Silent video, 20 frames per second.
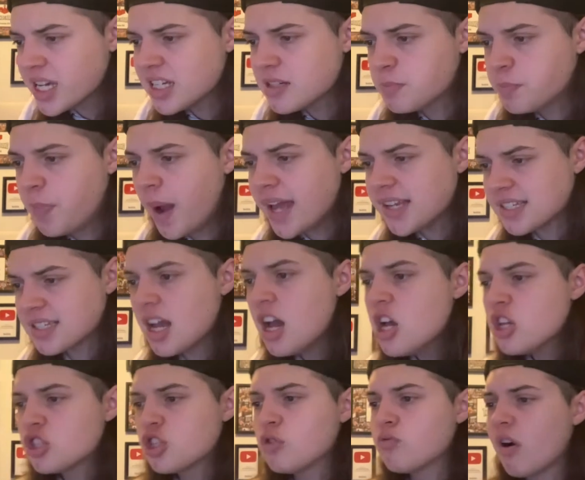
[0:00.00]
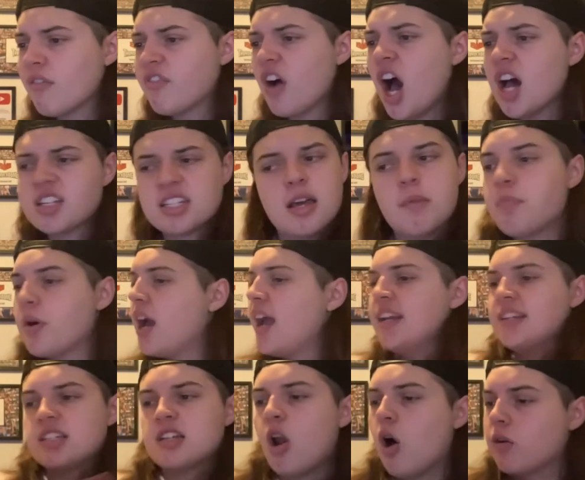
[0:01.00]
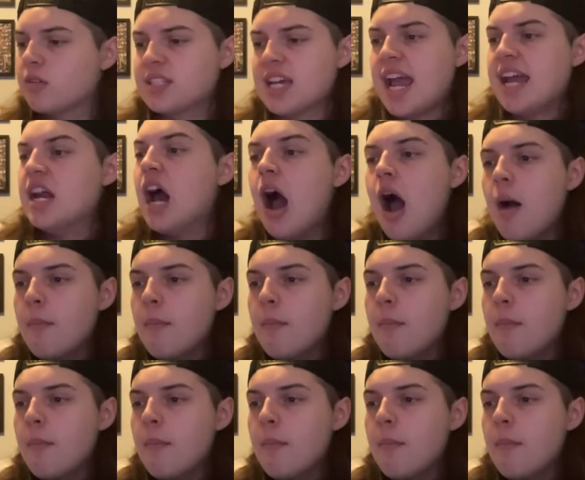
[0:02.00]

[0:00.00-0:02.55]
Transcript: his best to reverse it, but it's locked in.